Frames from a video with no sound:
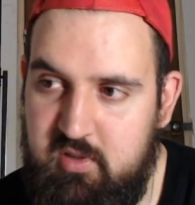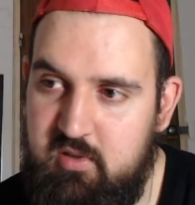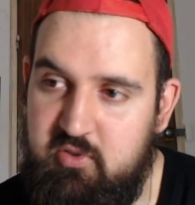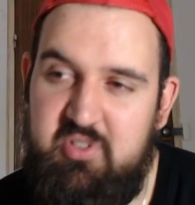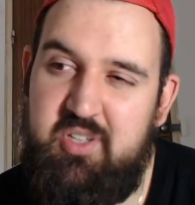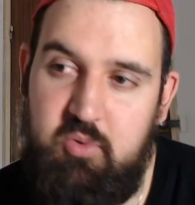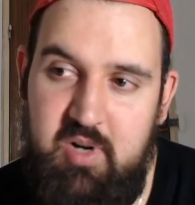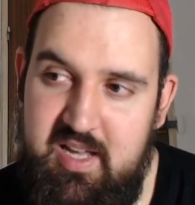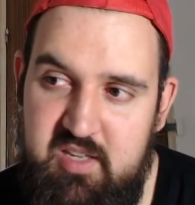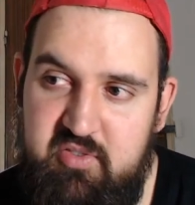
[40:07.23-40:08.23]
So in a
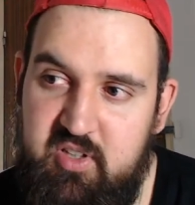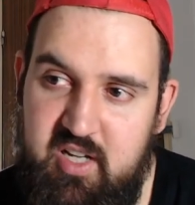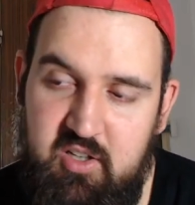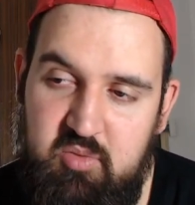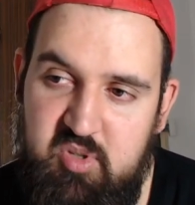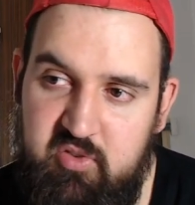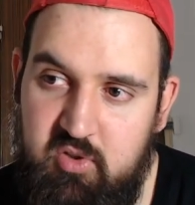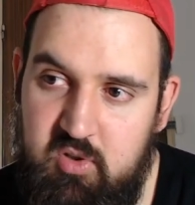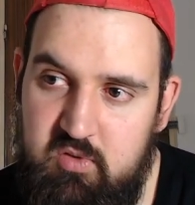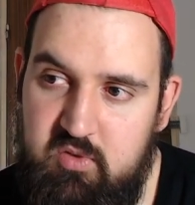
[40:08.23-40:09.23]
way, if it cannot be
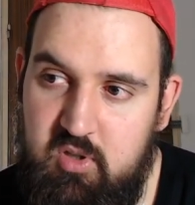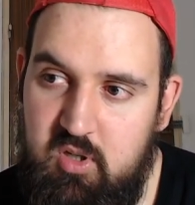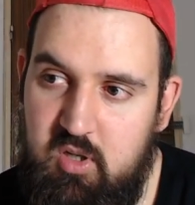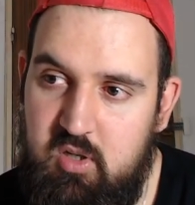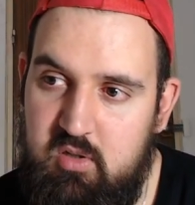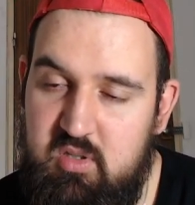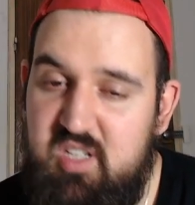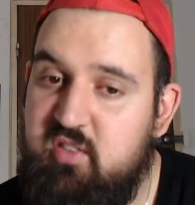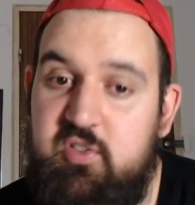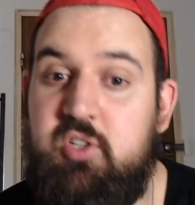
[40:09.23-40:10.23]
solved,
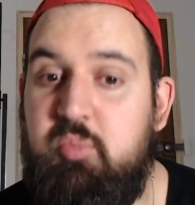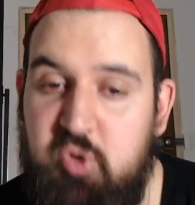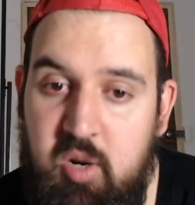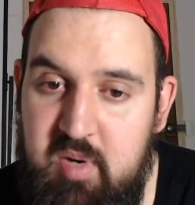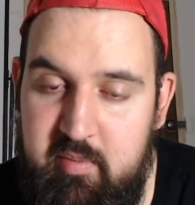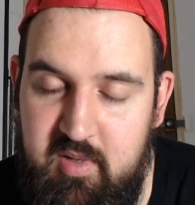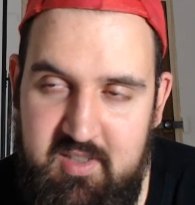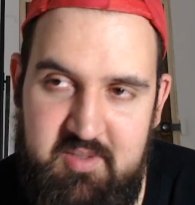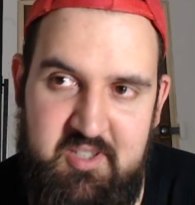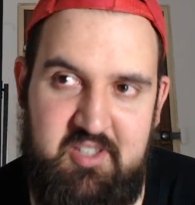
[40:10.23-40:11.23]
it's not a problem
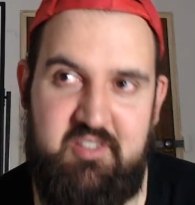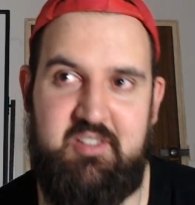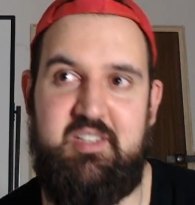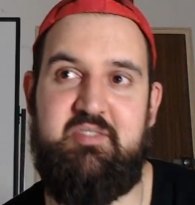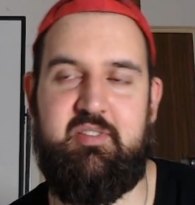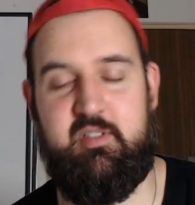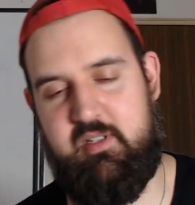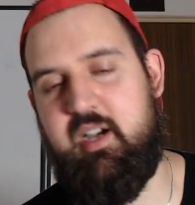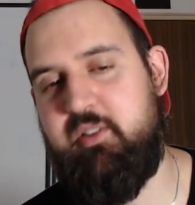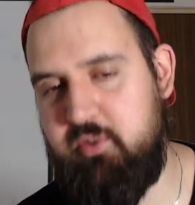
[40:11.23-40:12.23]
because uh, if
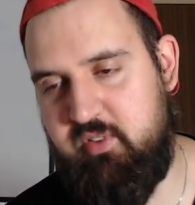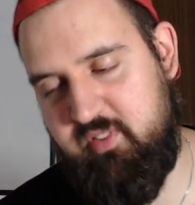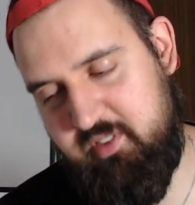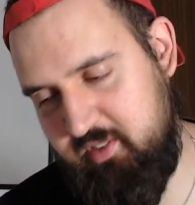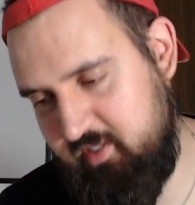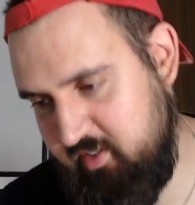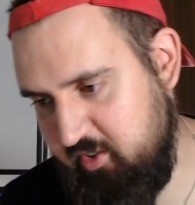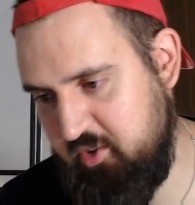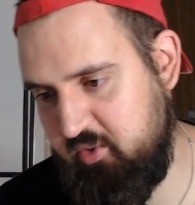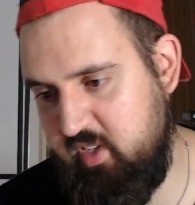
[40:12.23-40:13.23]
I know it's
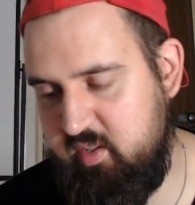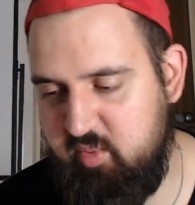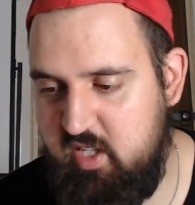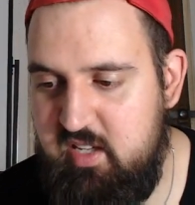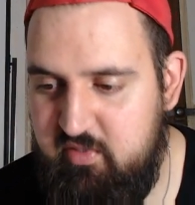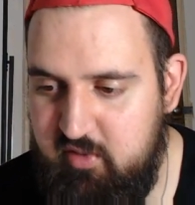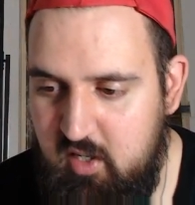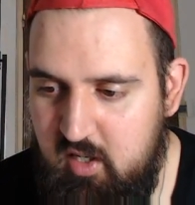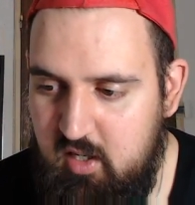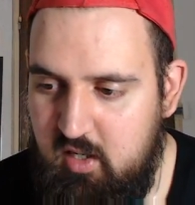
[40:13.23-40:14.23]
difficult to say this, but if
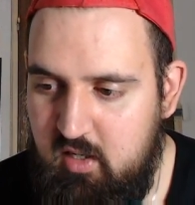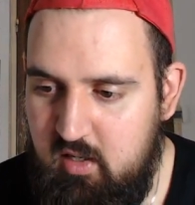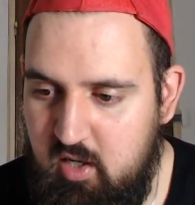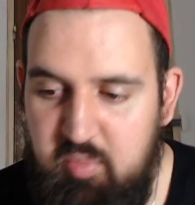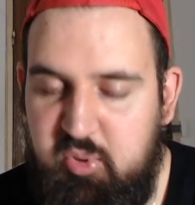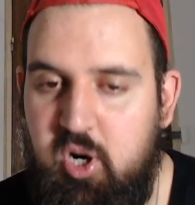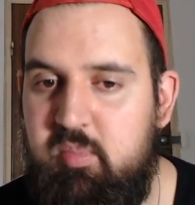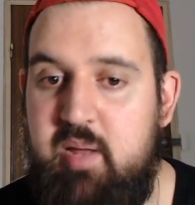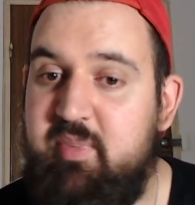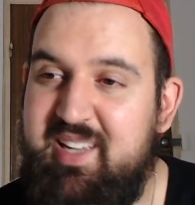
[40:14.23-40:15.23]
a
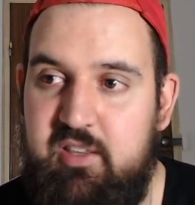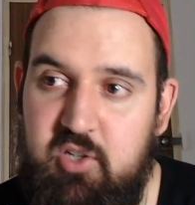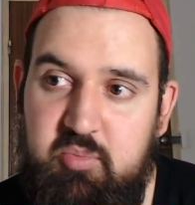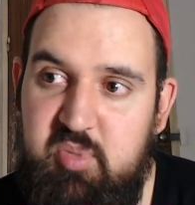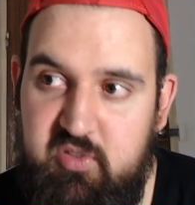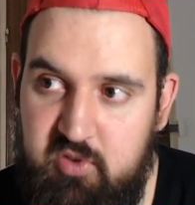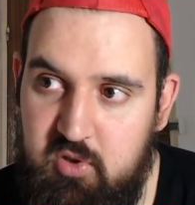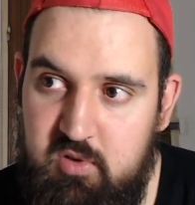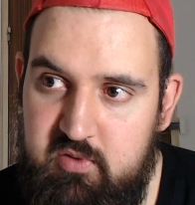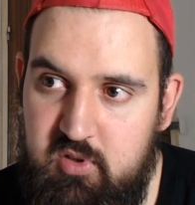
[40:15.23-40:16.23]
problem cannot be
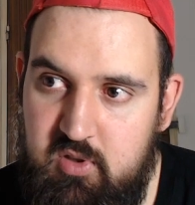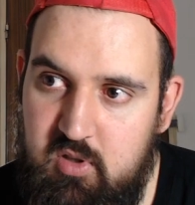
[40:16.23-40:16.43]
solved,